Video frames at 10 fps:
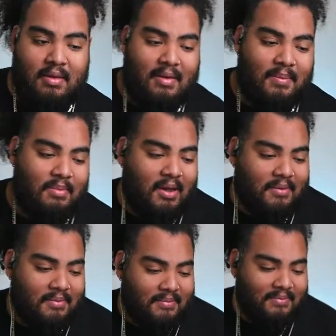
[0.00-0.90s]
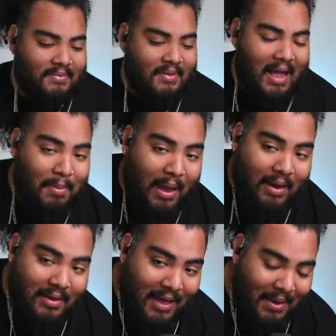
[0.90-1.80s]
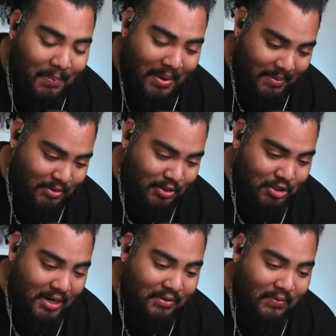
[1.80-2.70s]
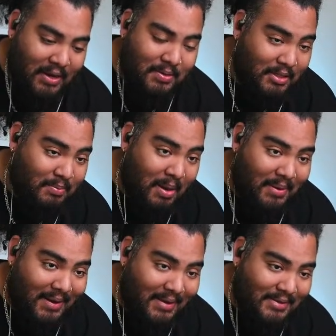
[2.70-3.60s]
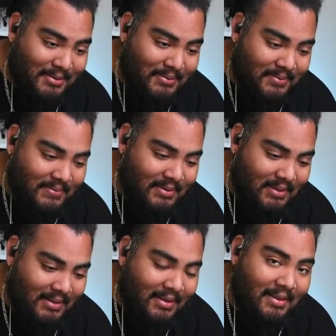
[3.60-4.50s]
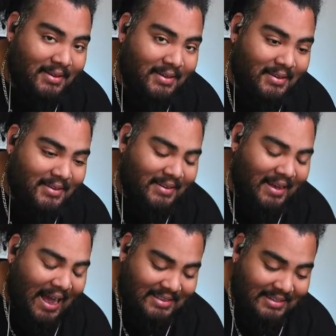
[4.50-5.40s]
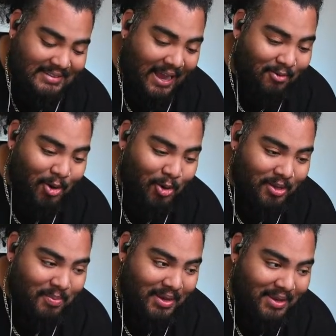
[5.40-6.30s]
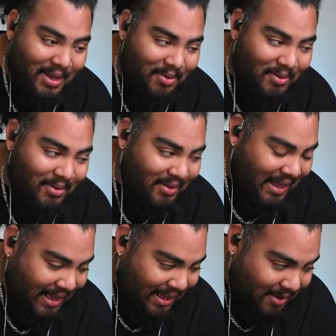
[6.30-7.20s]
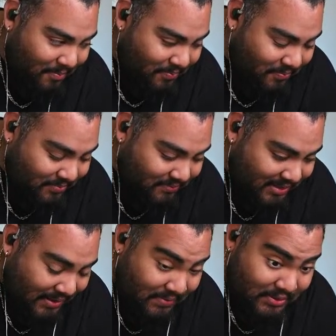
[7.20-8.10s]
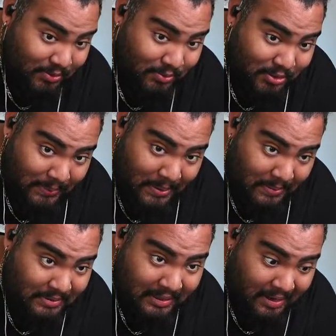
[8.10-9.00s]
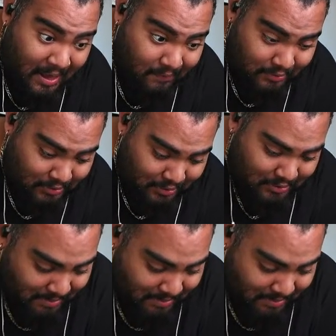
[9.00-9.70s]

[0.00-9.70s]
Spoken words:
Bruh, I'm not gonna lie, maybe I'm just a Giants fan and this is my bias. I think Tyrone can beat out Devin Singletary maybe the second half of the season.